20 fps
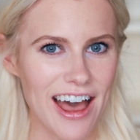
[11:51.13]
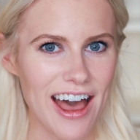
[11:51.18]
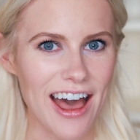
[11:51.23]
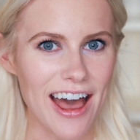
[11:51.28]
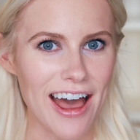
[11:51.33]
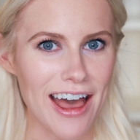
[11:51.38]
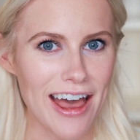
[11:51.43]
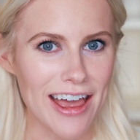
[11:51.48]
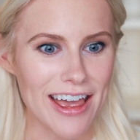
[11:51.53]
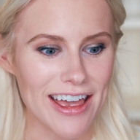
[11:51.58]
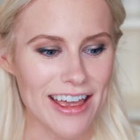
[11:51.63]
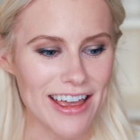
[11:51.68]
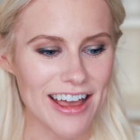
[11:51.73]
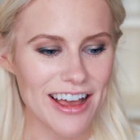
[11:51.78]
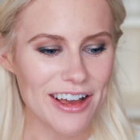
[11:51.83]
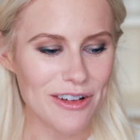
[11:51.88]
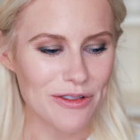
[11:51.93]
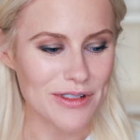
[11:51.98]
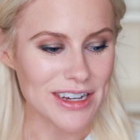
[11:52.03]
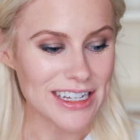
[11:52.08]
I
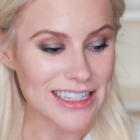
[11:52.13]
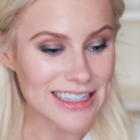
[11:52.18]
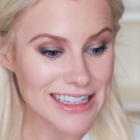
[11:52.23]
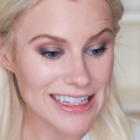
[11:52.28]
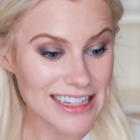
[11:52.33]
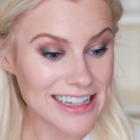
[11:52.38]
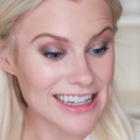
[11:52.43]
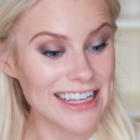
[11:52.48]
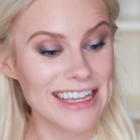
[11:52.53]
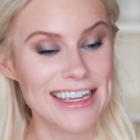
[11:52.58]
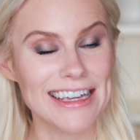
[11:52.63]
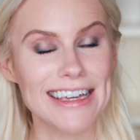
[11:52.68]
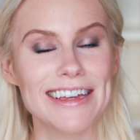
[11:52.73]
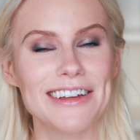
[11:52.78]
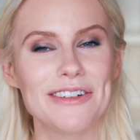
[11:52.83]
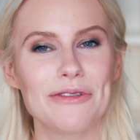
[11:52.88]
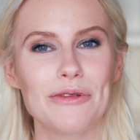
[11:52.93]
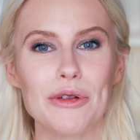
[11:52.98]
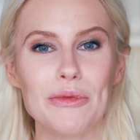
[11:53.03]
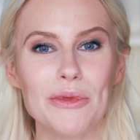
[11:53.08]

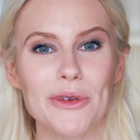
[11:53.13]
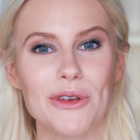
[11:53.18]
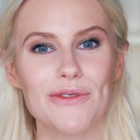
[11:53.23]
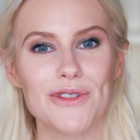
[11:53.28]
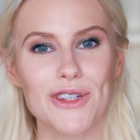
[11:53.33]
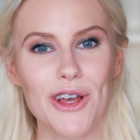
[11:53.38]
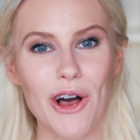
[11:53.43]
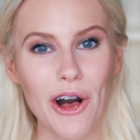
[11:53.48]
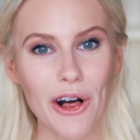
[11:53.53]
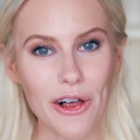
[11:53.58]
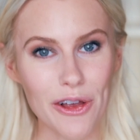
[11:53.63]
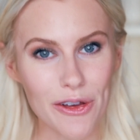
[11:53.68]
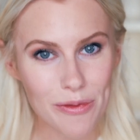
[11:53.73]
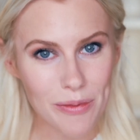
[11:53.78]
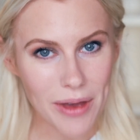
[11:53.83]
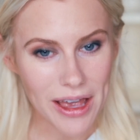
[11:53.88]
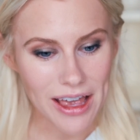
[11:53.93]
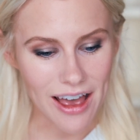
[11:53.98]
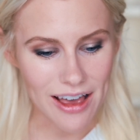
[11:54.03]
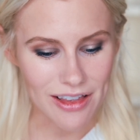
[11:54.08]
recently removed all of
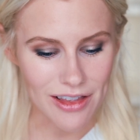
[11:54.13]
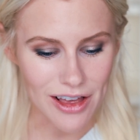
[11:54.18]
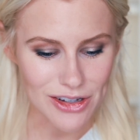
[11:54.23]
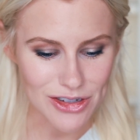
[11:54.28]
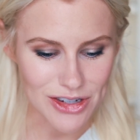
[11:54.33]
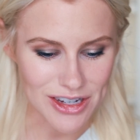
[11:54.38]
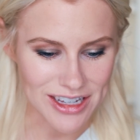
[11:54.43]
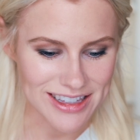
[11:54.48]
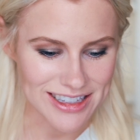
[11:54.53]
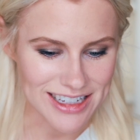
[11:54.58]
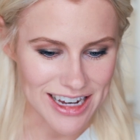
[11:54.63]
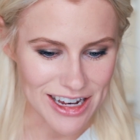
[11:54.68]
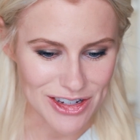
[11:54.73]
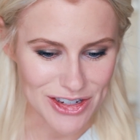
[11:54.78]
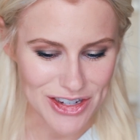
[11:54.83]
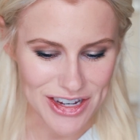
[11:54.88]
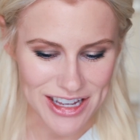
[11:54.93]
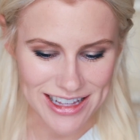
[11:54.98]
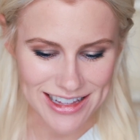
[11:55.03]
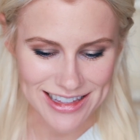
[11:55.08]
my eyelash
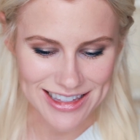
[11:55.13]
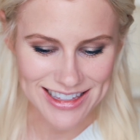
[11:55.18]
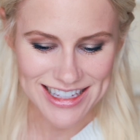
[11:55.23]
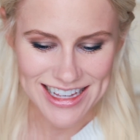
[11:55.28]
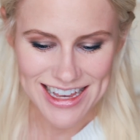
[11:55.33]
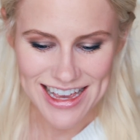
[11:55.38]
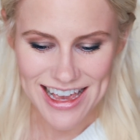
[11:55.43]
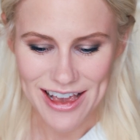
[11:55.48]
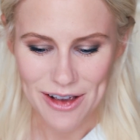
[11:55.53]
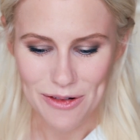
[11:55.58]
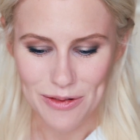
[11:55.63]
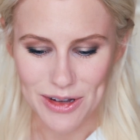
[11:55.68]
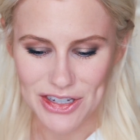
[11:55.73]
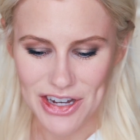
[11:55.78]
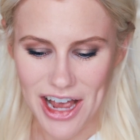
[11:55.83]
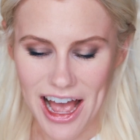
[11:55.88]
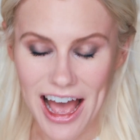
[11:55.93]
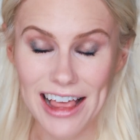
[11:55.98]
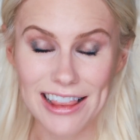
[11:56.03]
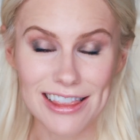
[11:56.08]
extensions, which
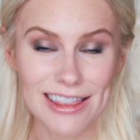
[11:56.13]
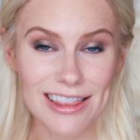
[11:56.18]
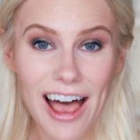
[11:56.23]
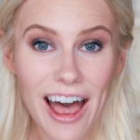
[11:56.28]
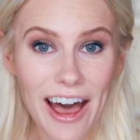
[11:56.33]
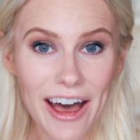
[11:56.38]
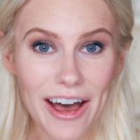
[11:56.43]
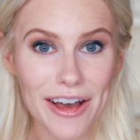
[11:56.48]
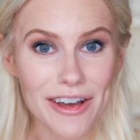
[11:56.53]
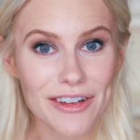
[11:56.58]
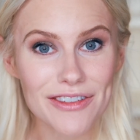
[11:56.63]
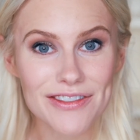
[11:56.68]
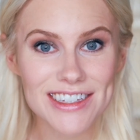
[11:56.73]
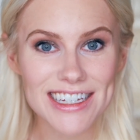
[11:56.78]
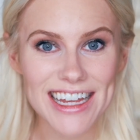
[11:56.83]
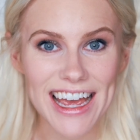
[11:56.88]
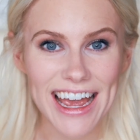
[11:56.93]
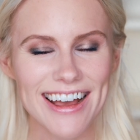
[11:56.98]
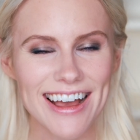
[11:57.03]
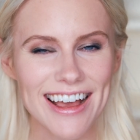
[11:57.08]
I
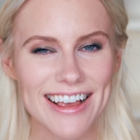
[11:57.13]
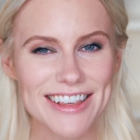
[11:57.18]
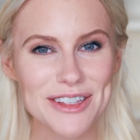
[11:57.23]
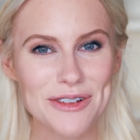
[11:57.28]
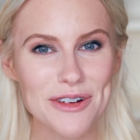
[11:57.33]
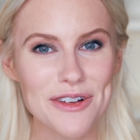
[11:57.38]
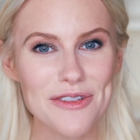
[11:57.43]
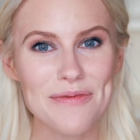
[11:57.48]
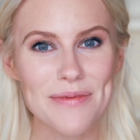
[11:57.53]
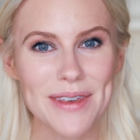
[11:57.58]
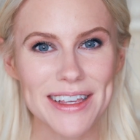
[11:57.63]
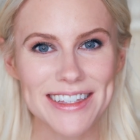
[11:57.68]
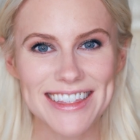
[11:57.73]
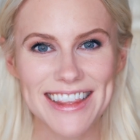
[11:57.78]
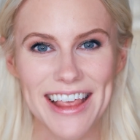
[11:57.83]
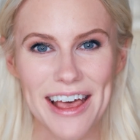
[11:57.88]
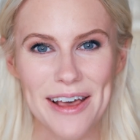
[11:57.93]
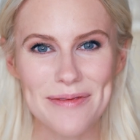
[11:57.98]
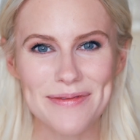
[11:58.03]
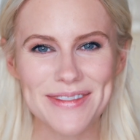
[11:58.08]
loved. I sort of miss
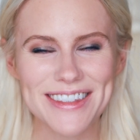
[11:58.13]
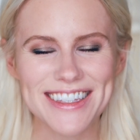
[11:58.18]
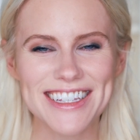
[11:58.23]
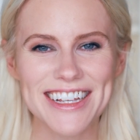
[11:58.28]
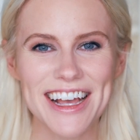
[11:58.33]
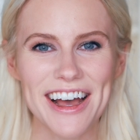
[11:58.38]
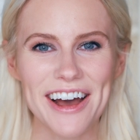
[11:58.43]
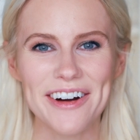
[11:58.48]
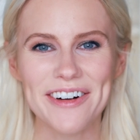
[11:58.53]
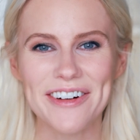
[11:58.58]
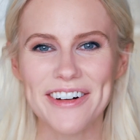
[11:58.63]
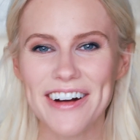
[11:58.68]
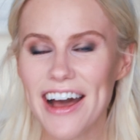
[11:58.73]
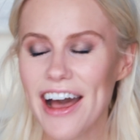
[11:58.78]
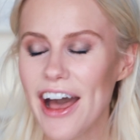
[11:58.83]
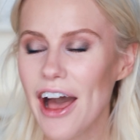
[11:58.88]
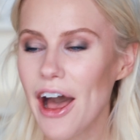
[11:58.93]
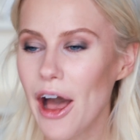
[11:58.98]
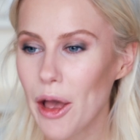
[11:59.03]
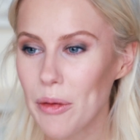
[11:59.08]
them. So
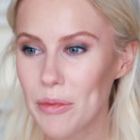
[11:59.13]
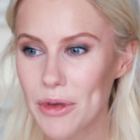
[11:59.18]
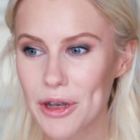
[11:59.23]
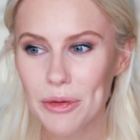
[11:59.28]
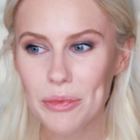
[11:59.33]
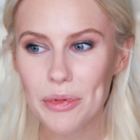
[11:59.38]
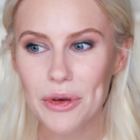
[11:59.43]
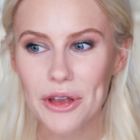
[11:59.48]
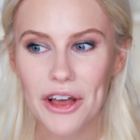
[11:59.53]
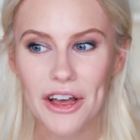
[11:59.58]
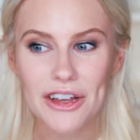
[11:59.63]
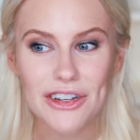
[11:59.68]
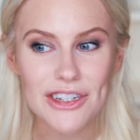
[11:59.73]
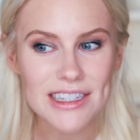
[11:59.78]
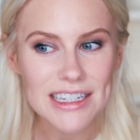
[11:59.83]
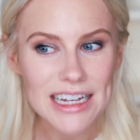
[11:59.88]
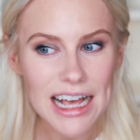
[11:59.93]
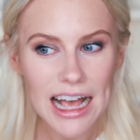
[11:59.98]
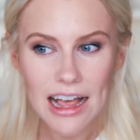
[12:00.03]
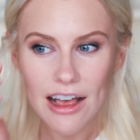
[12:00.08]
I'm gonna put on
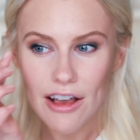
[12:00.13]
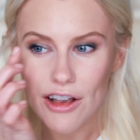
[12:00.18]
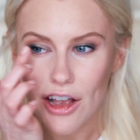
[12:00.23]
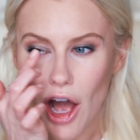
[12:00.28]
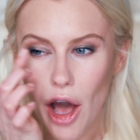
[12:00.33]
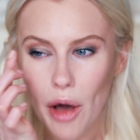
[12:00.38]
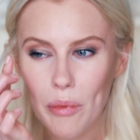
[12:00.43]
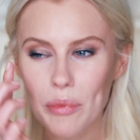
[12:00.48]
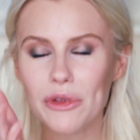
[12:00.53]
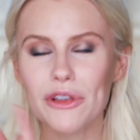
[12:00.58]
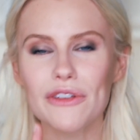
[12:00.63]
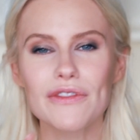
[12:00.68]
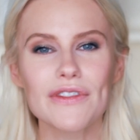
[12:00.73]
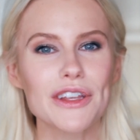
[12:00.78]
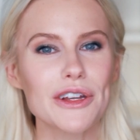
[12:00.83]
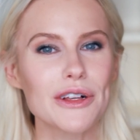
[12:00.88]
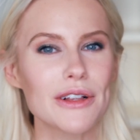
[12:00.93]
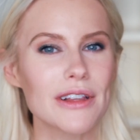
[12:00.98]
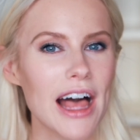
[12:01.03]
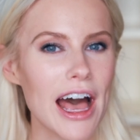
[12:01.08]
just a couple of
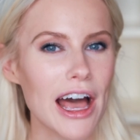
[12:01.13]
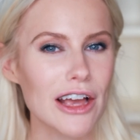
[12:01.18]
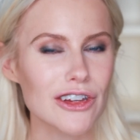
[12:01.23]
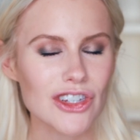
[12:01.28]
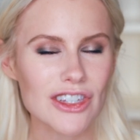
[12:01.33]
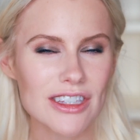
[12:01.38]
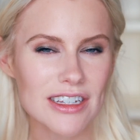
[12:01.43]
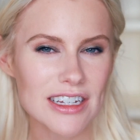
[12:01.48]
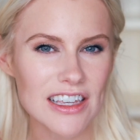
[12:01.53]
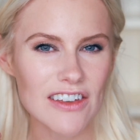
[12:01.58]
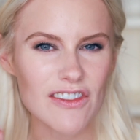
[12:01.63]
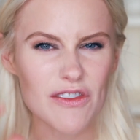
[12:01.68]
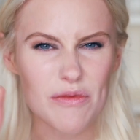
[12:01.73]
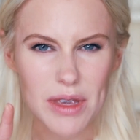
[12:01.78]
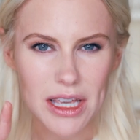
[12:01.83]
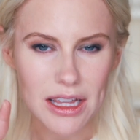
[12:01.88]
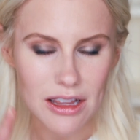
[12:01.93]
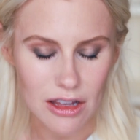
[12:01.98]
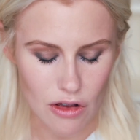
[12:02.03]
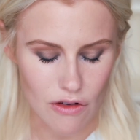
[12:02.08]
little lashes to give
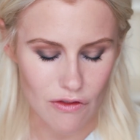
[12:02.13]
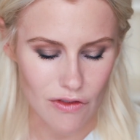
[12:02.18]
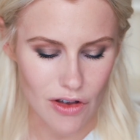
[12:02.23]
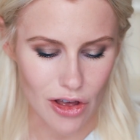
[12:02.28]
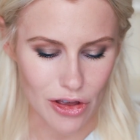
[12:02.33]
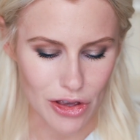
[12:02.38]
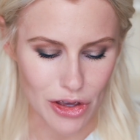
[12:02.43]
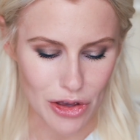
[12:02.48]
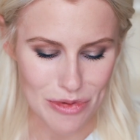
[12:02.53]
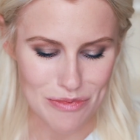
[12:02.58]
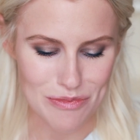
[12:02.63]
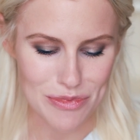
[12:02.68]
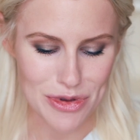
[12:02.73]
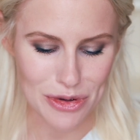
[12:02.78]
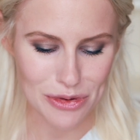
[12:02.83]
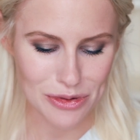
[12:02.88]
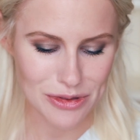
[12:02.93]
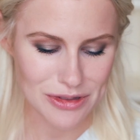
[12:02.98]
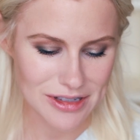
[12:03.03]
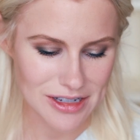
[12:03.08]
me a little volume
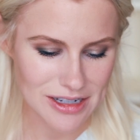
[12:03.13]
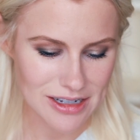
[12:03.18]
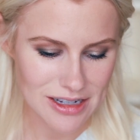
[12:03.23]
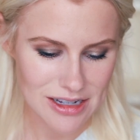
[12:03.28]
boost.